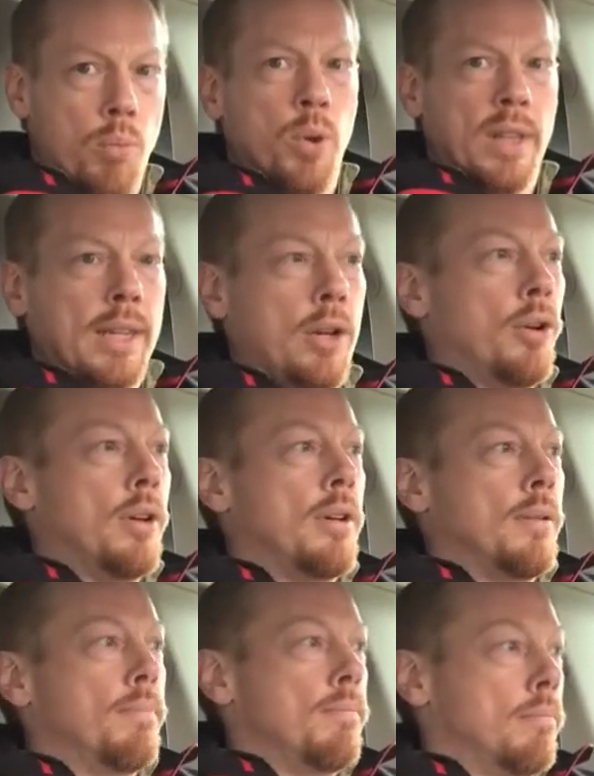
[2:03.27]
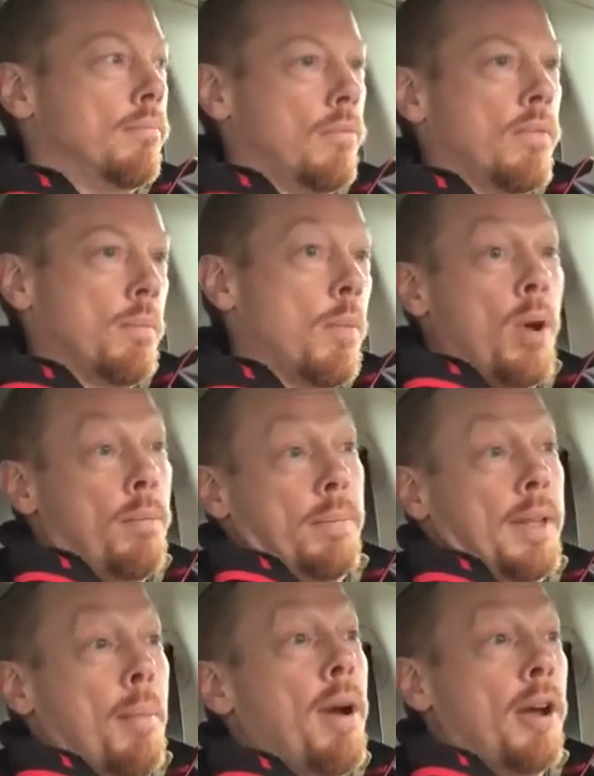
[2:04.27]
really good,
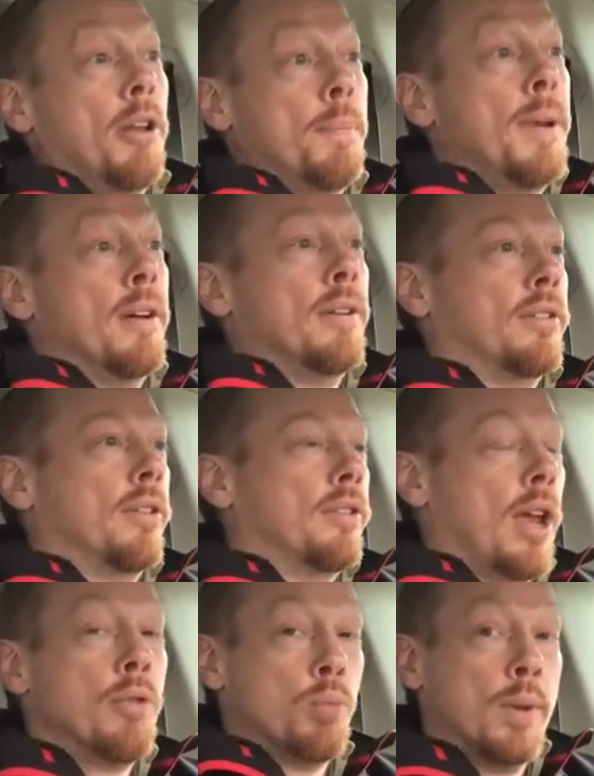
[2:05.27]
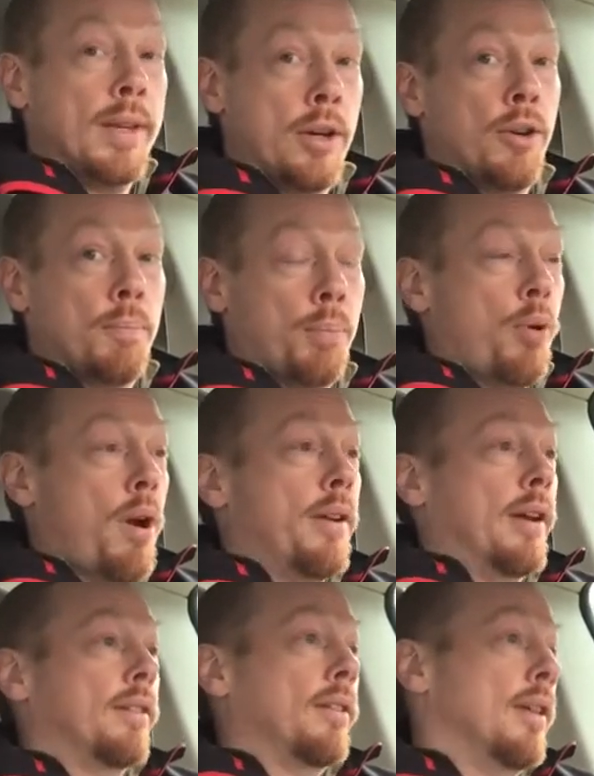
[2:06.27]
by all appearances, a really good
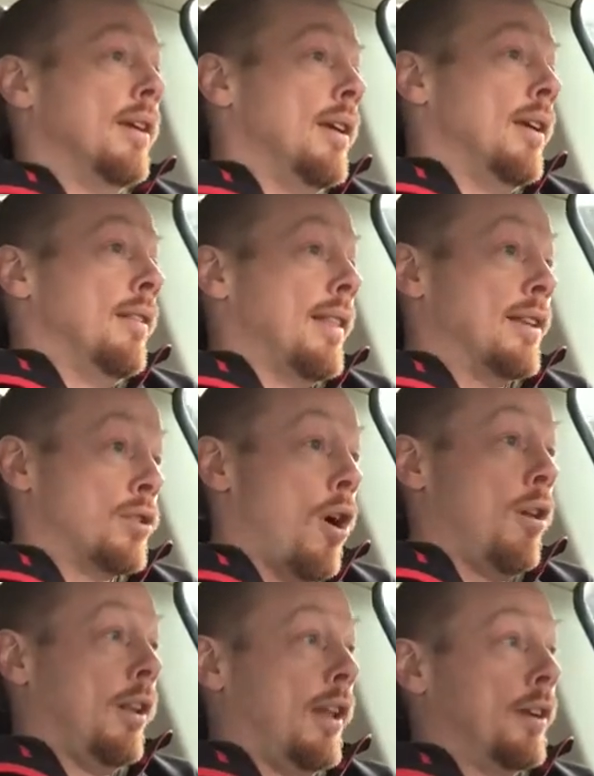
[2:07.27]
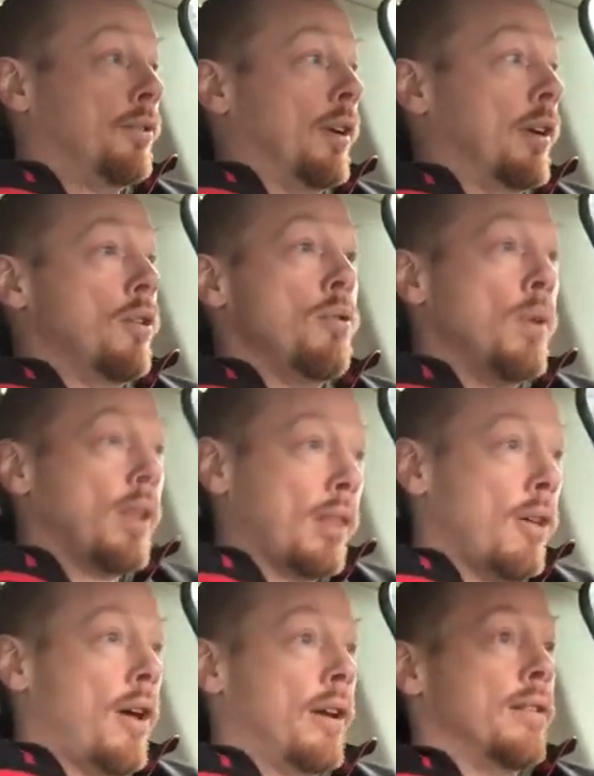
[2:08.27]
product that's all electric? Who would have
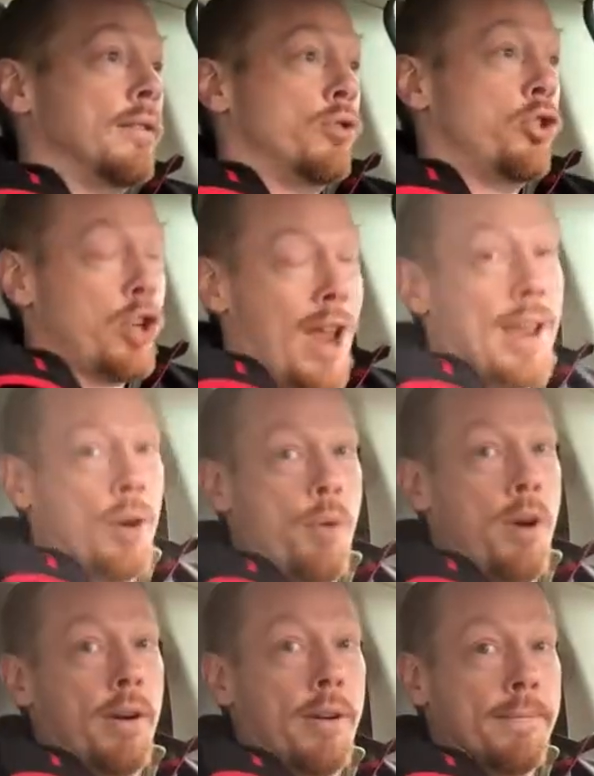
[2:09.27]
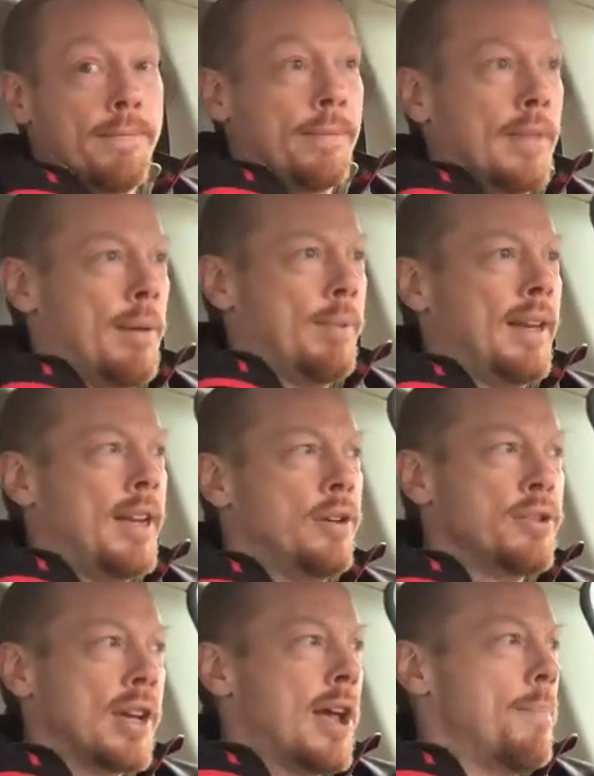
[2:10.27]
thought Jaguar? I mean,
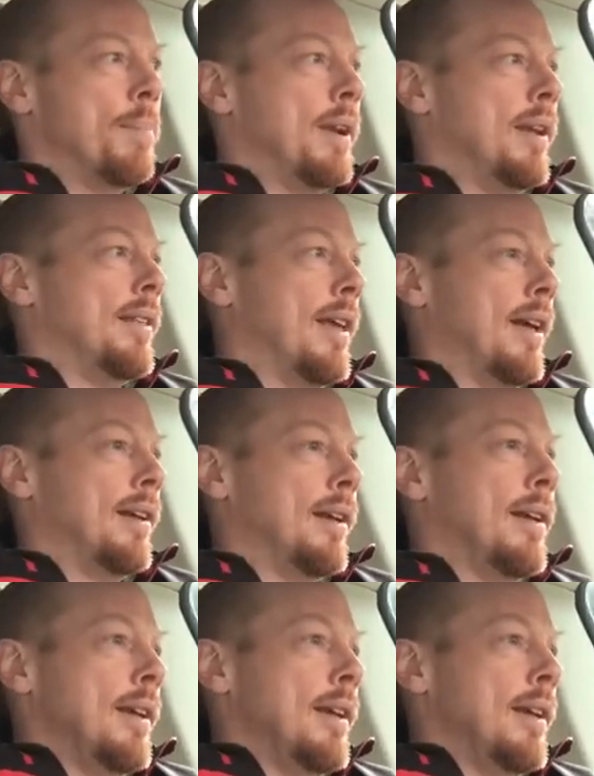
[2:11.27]
here's a company that,